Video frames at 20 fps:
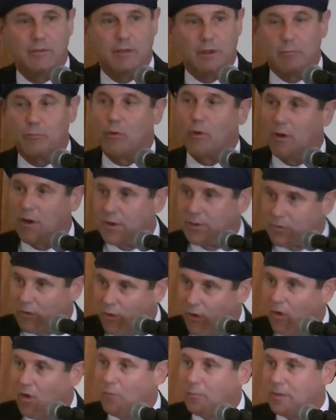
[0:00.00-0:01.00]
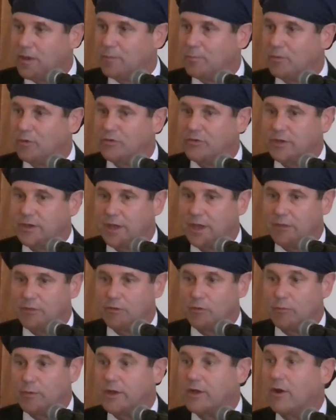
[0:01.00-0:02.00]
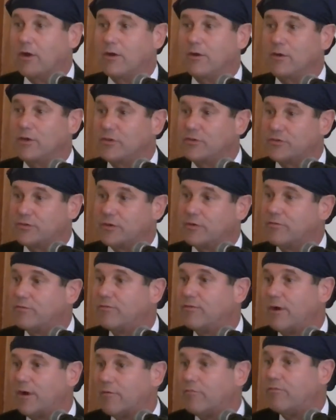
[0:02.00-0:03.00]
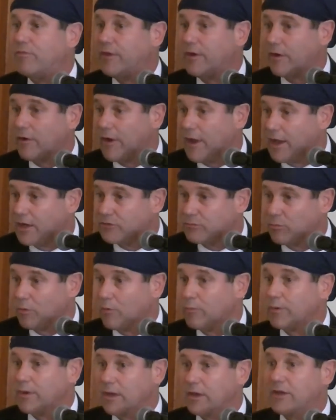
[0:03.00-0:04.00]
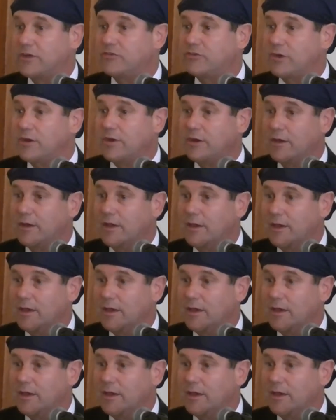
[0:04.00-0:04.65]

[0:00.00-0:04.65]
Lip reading: that brought all people together, regardless of their actual religion.